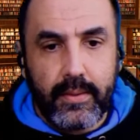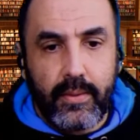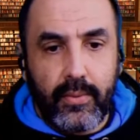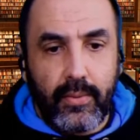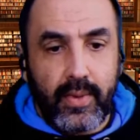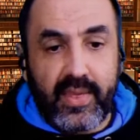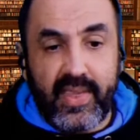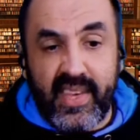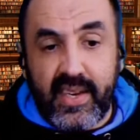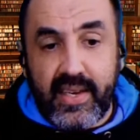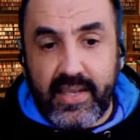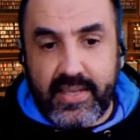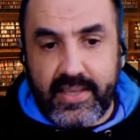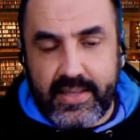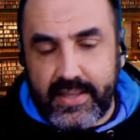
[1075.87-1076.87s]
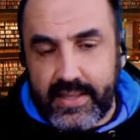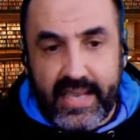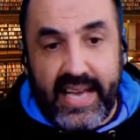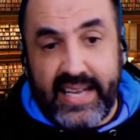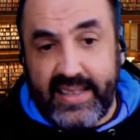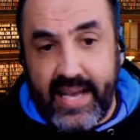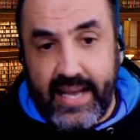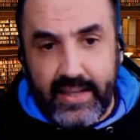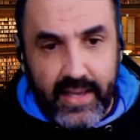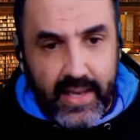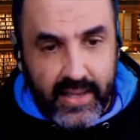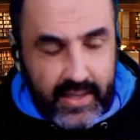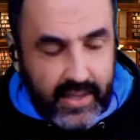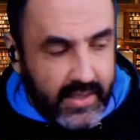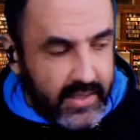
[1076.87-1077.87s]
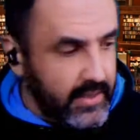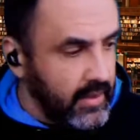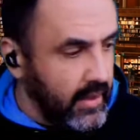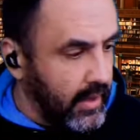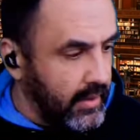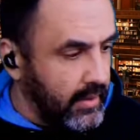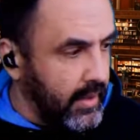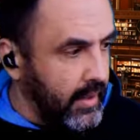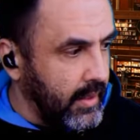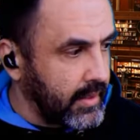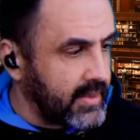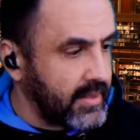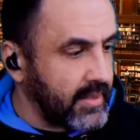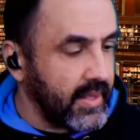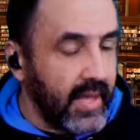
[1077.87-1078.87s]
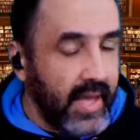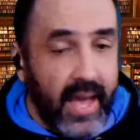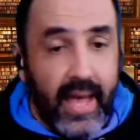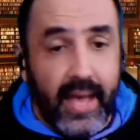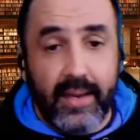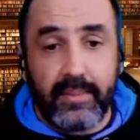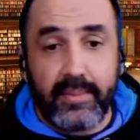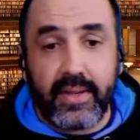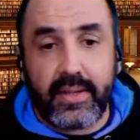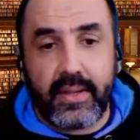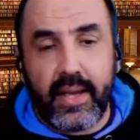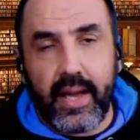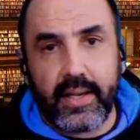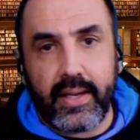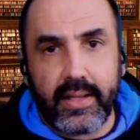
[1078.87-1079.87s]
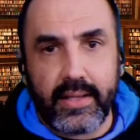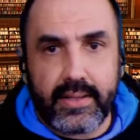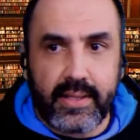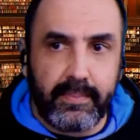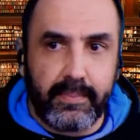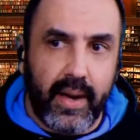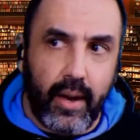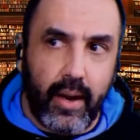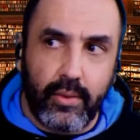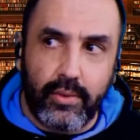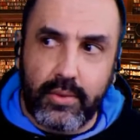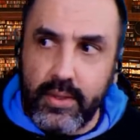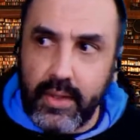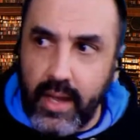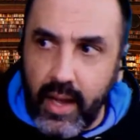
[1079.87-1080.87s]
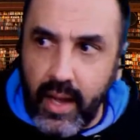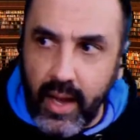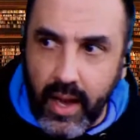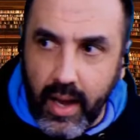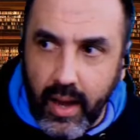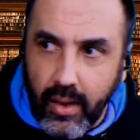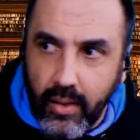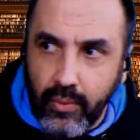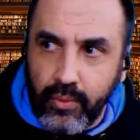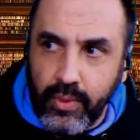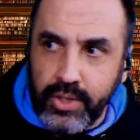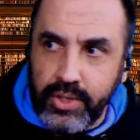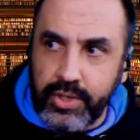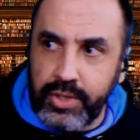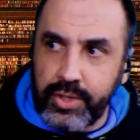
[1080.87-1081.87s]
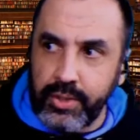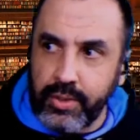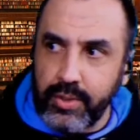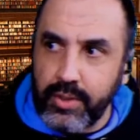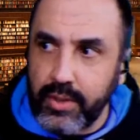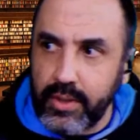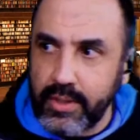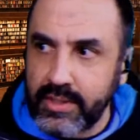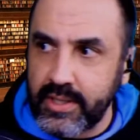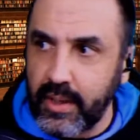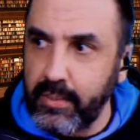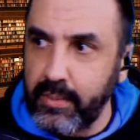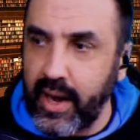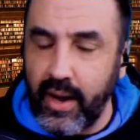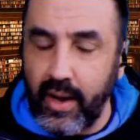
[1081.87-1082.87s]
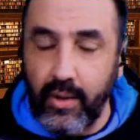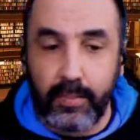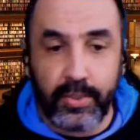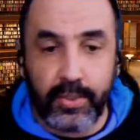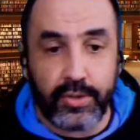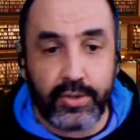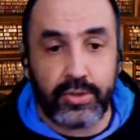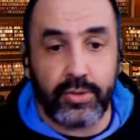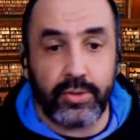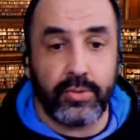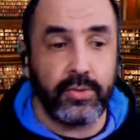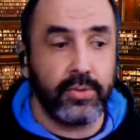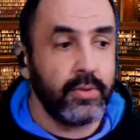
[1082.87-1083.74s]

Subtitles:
we think it's like that, and it's not. It's the element, and it's about how we should somehow pursue